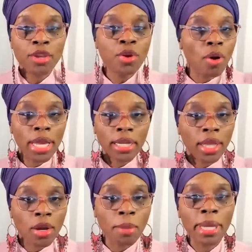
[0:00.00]
You don't get a
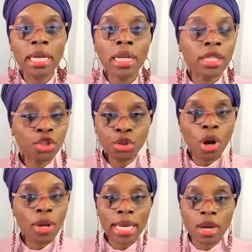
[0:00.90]
30-minute lunch. You
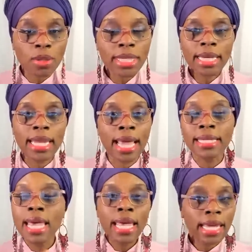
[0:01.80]
don't get no sick days.
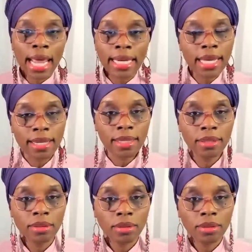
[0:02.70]
It ain't none.